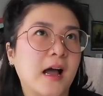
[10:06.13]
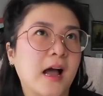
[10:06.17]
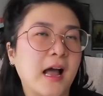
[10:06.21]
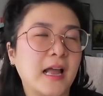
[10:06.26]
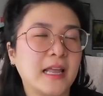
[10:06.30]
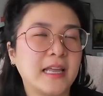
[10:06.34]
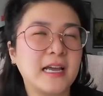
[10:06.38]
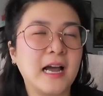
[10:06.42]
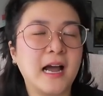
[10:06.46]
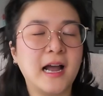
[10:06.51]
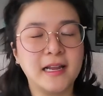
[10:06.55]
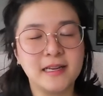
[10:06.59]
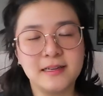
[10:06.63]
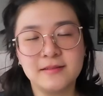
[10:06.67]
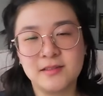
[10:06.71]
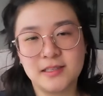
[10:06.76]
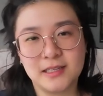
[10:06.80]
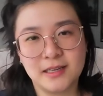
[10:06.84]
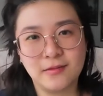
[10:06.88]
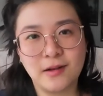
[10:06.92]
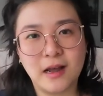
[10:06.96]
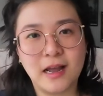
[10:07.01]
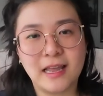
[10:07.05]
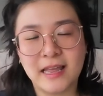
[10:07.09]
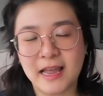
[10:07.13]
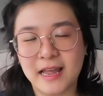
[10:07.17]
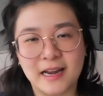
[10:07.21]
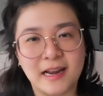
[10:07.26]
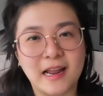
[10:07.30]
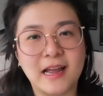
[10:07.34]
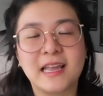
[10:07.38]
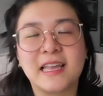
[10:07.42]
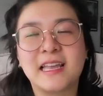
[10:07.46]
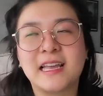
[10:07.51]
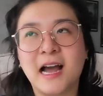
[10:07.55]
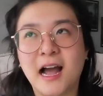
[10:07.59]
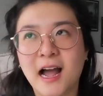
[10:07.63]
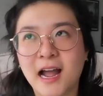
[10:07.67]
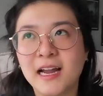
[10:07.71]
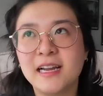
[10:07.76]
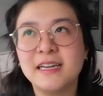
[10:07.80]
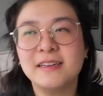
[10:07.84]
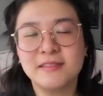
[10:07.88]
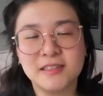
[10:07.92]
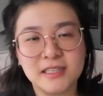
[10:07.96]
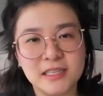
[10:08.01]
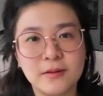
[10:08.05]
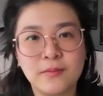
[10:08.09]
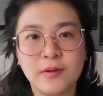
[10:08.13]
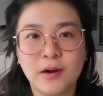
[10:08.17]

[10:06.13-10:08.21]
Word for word: I kind of see again, I kind of see